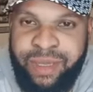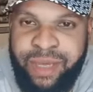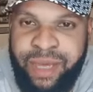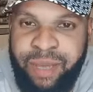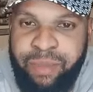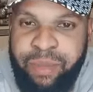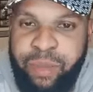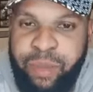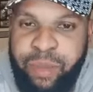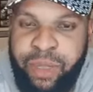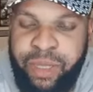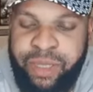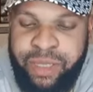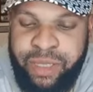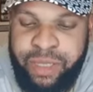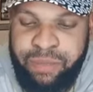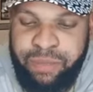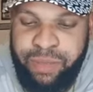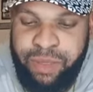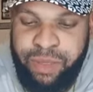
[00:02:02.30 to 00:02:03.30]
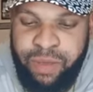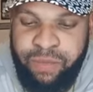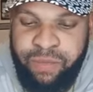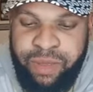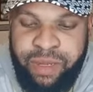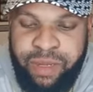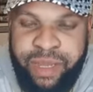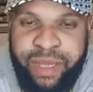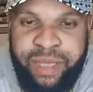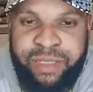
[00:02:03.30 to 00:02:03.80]
I remember that they give me love
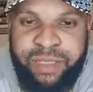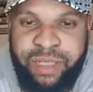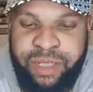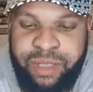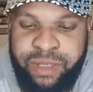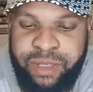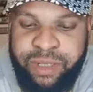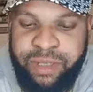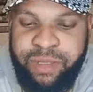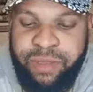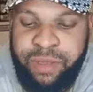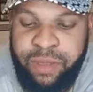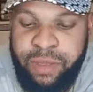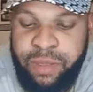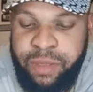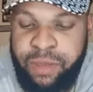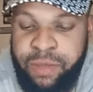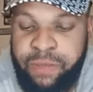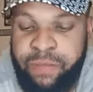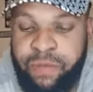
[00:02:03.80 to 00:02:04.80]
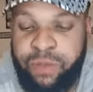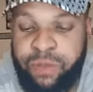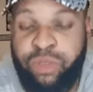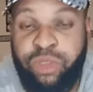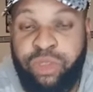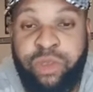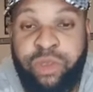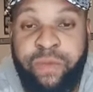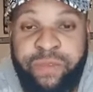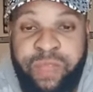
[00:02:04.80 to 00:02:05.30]
and like, Jare. For
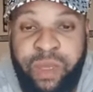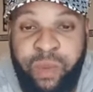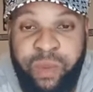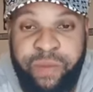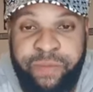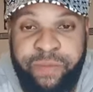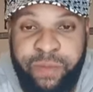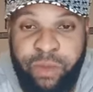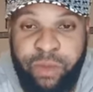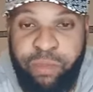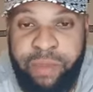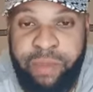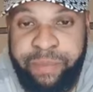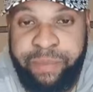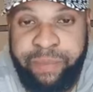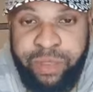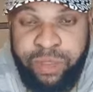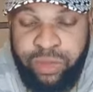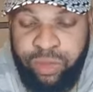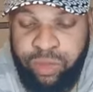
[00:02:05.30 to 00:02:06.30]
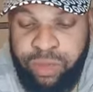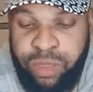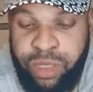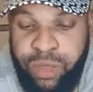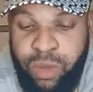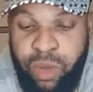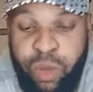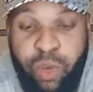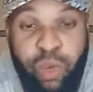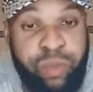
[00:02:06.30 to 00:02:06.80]
those of you now who follow my page, you
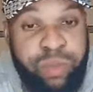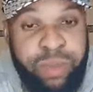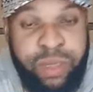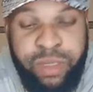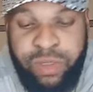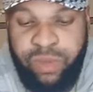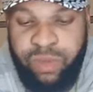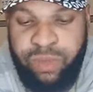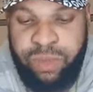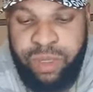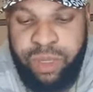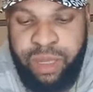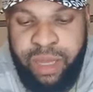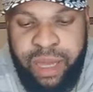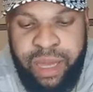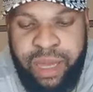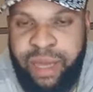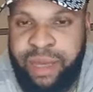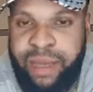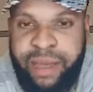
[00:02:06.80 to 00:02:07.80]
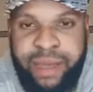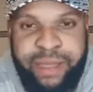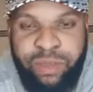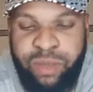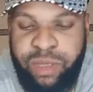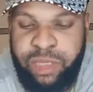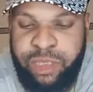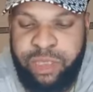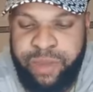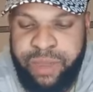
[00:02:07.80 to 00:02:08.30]
know, God will bless you now. Ah, I
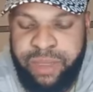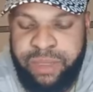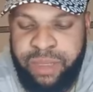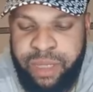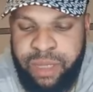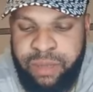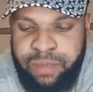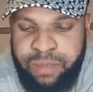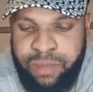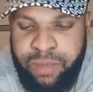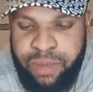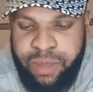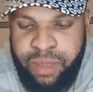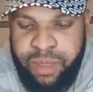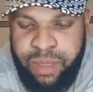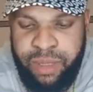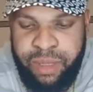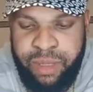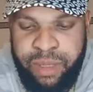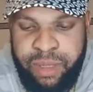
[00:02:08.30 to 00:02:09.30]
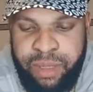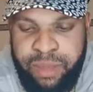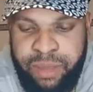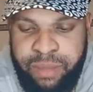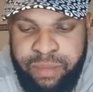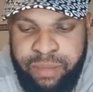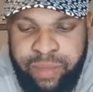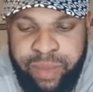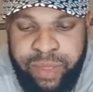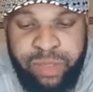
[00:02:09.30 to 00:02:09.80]
don't expect them.
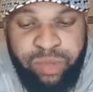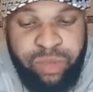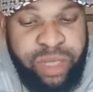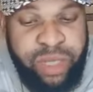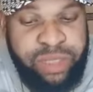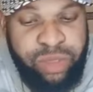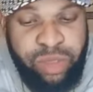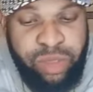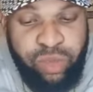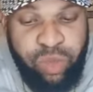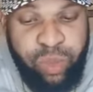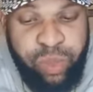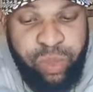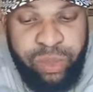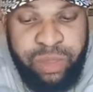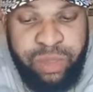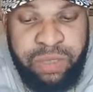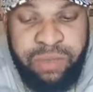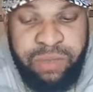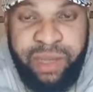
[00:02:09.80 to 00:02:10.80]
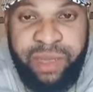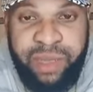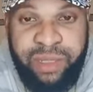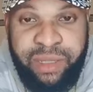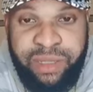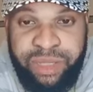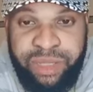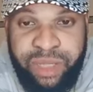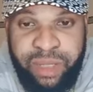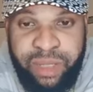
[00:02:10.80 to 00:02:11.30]
Page you are just open. You never
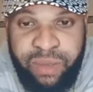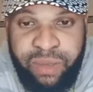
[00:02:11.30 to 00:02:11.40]
reach